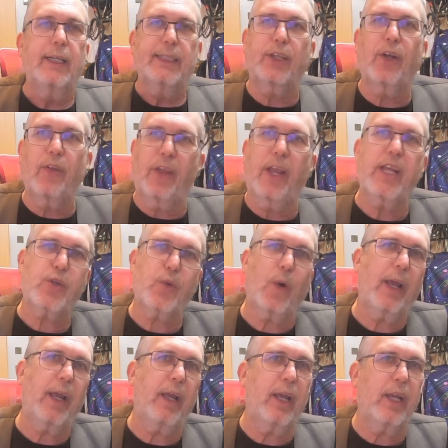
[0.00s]
So it's
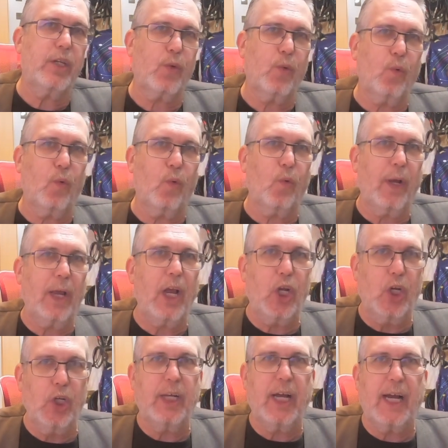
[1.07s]
quite a
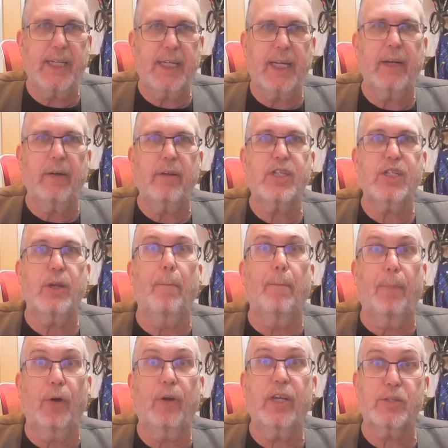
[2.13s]
good idea is to
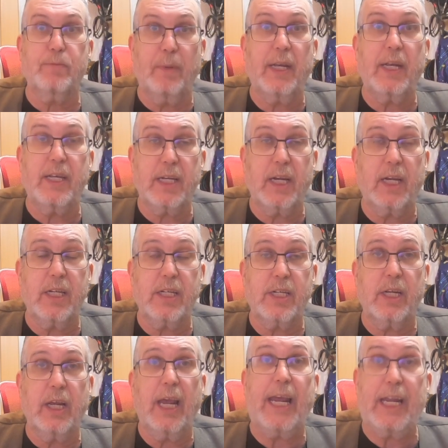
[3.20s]
book as many tickets
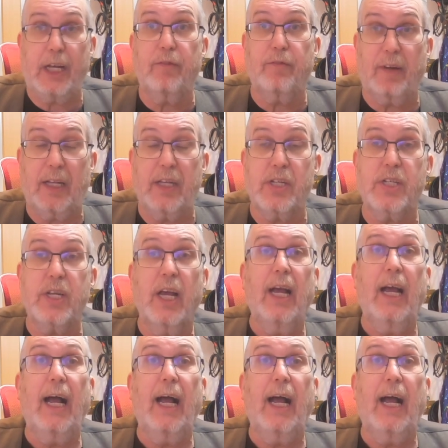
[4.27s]
in advance